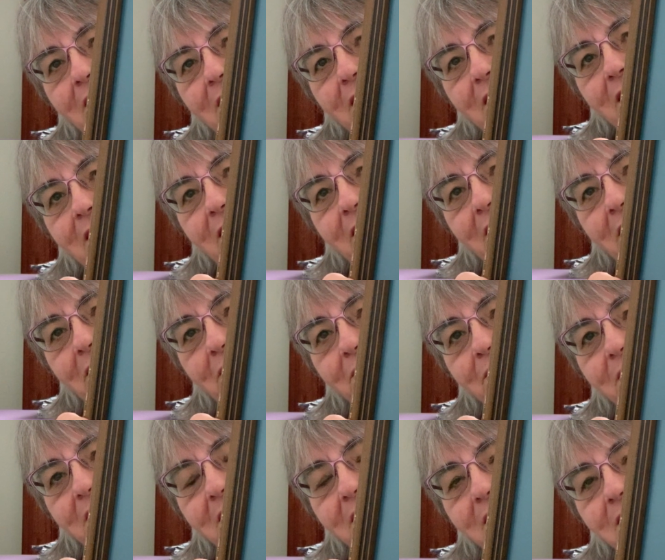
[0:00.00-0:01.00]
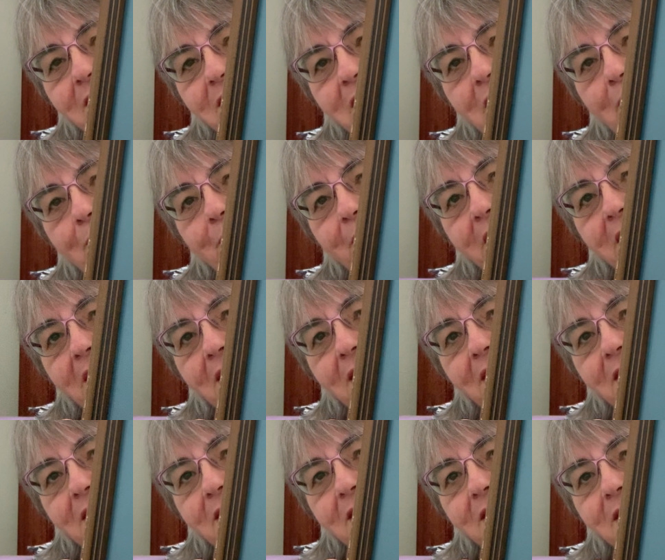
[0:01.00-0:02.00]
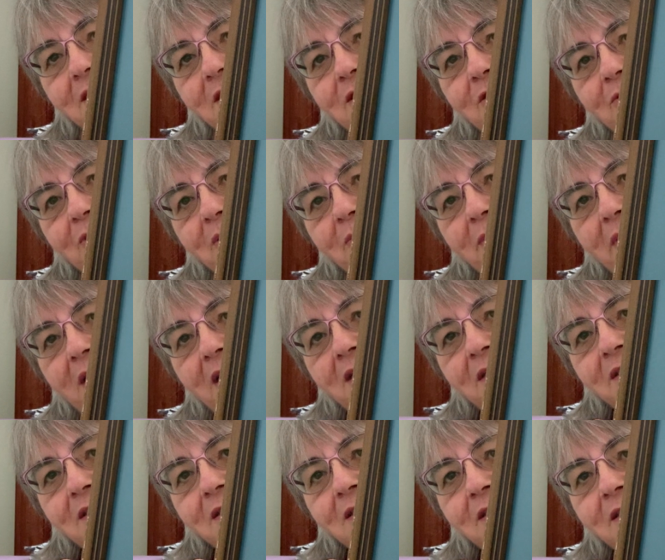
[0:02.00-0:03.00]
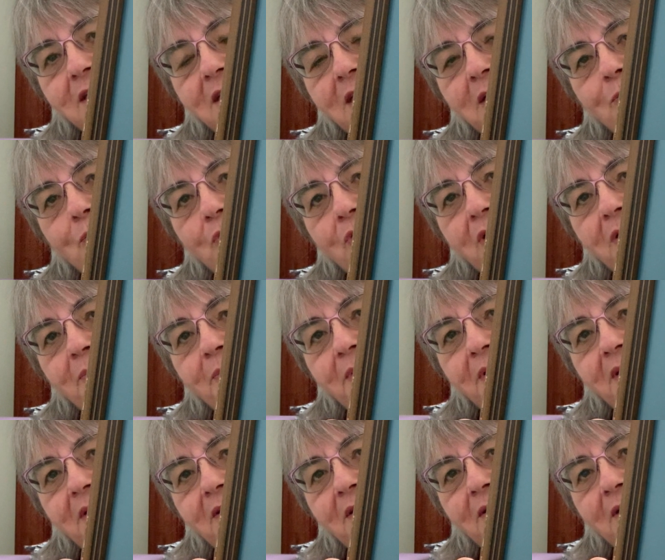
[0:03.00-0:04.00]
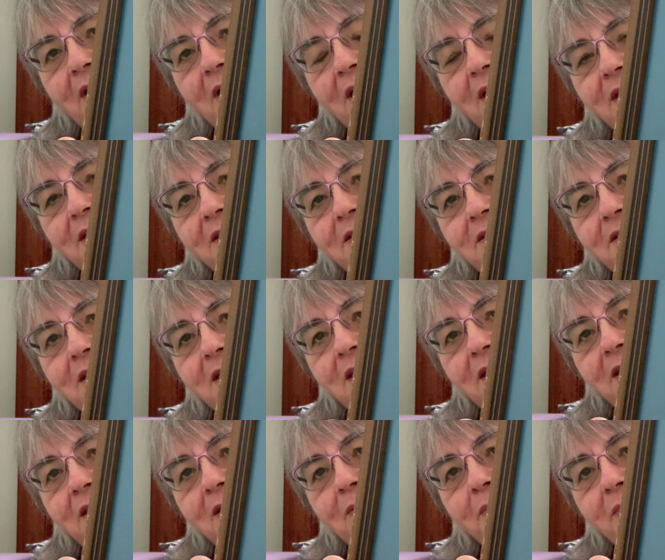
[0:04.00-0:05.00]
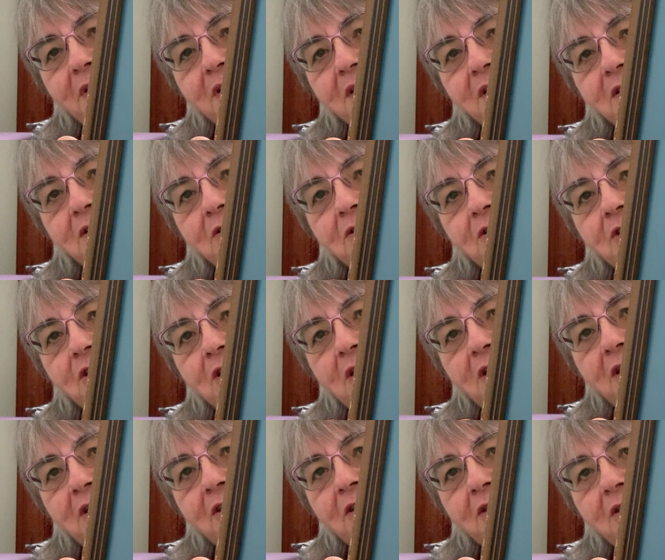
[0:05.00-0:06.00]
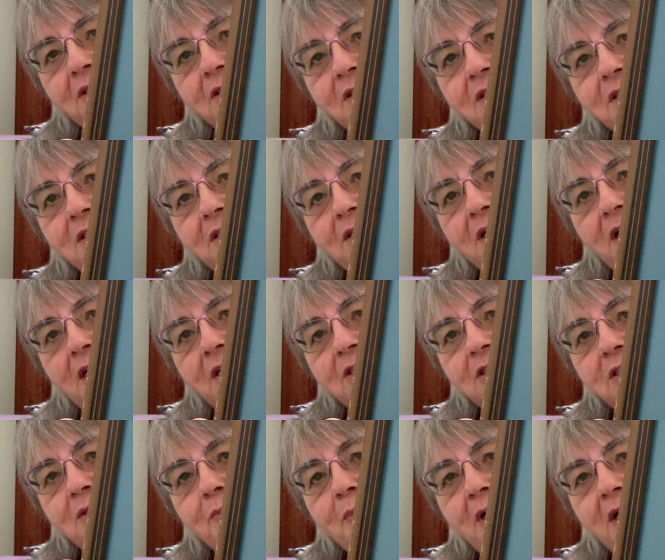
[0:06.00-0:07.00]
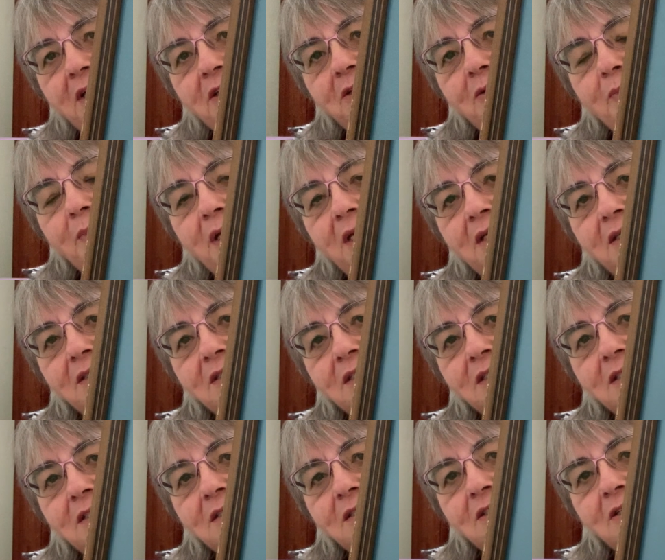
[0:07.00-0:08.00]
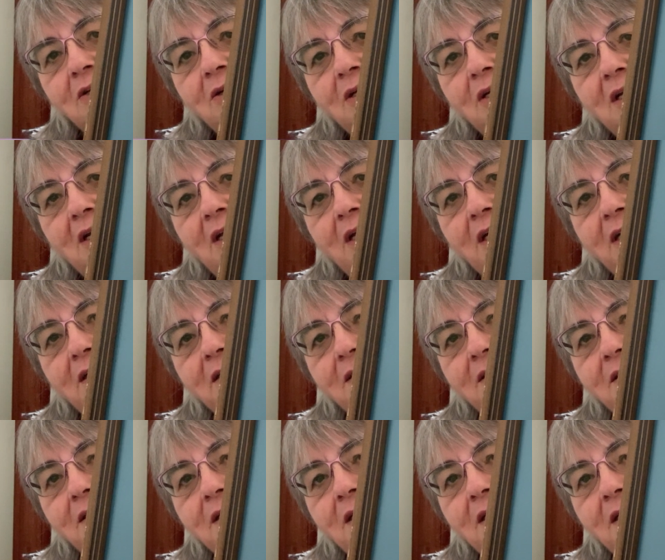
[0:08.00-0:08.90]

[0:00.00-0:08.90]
I don't think this company is doing magazines anymore, but I did a little bit of searching, and you can still actually buy their magazines online.